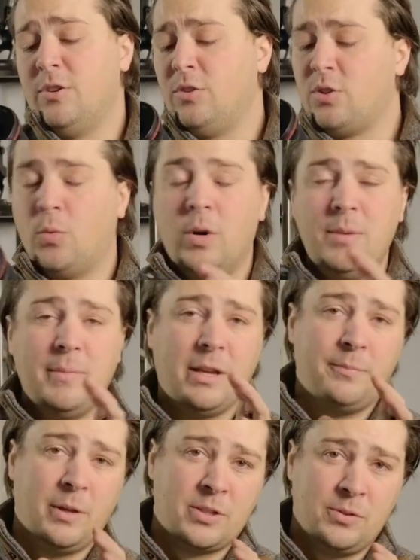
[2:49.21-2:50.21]
20
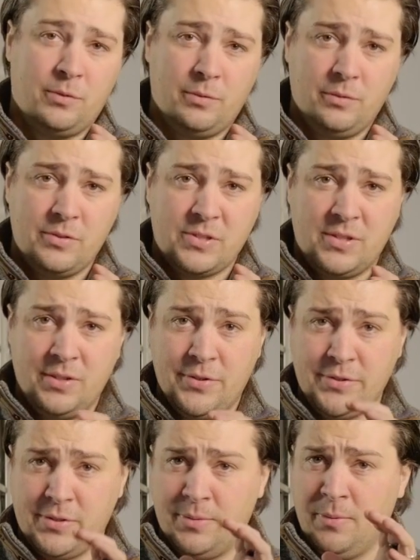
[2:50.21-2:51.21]
megapixel
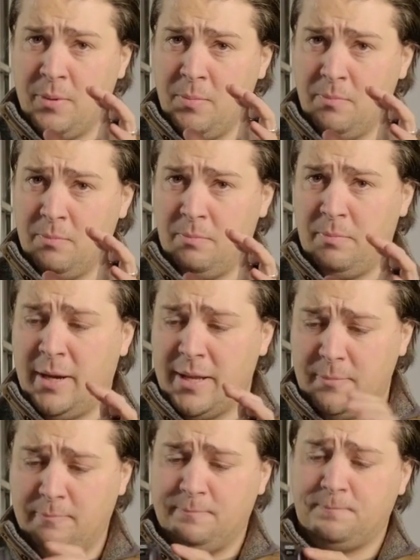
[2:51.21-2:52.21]
stills, but
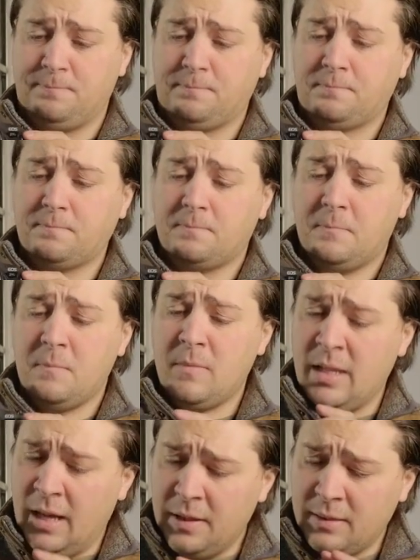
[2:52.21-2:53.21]

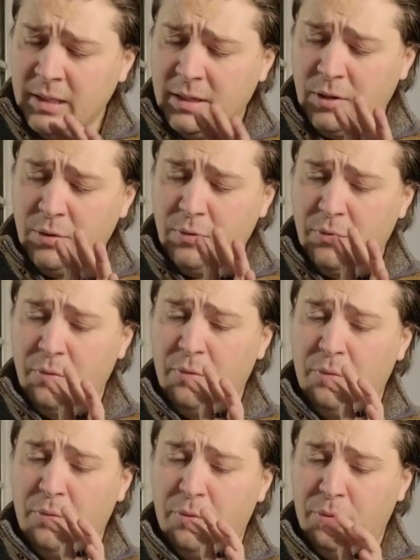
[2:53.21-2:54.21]
I think
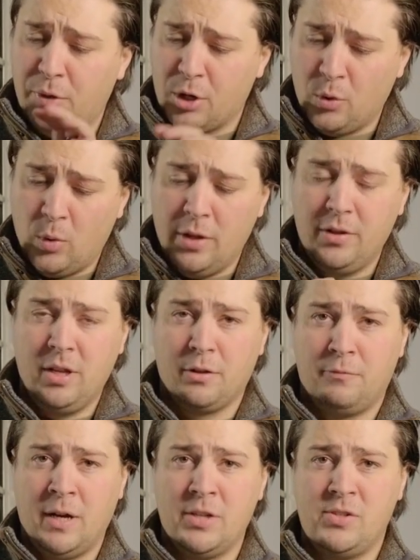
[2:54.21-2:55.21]
the quality of
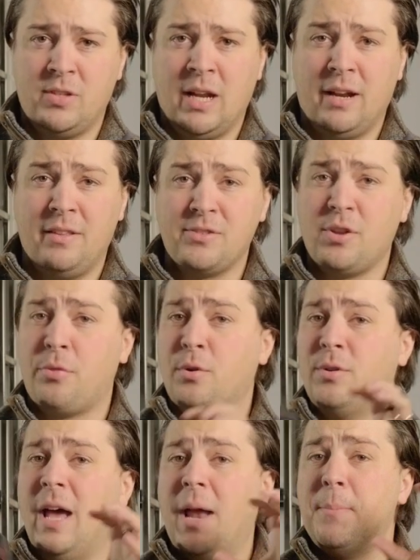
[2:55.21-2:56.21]
the files you get out of this,
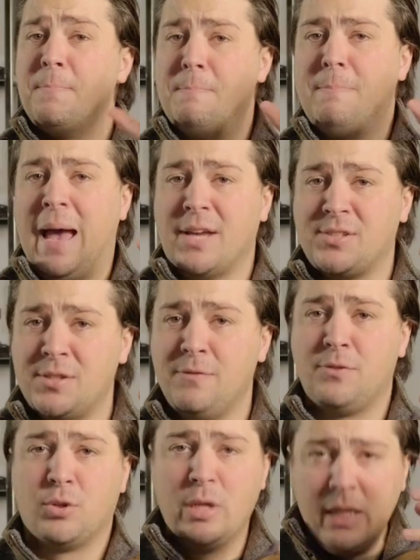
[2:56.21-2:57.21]
they're not
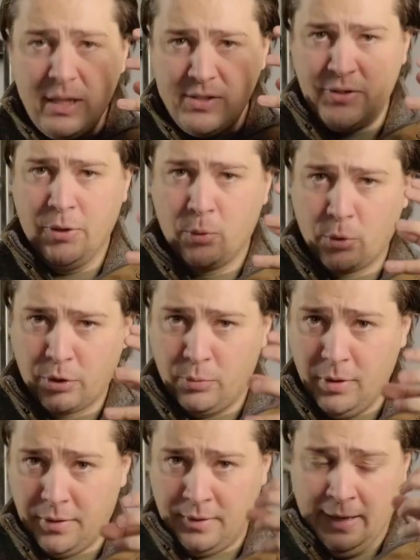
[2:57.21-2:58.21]
massive, they're easy to work
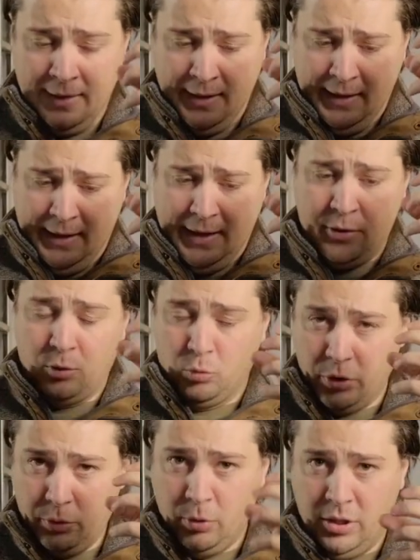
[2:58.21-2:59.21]
with, and they're
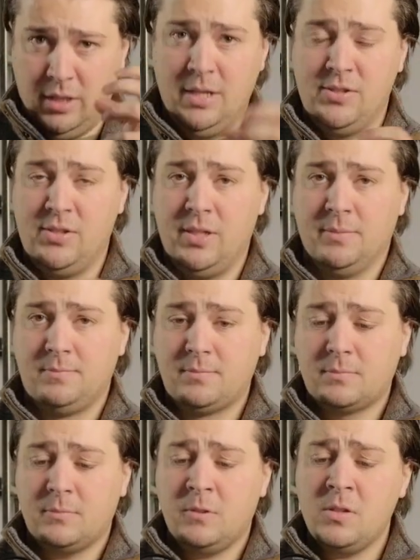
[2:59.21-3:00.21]
really, really easy
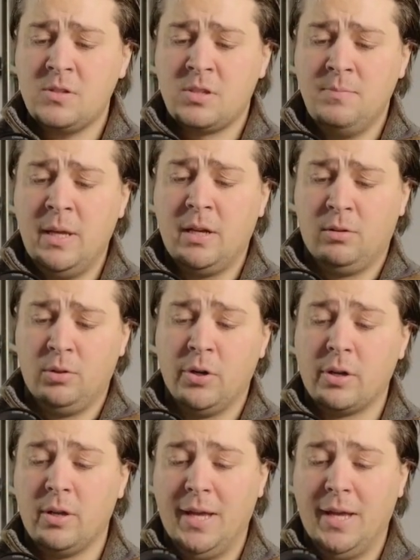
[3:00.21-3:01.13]
to make look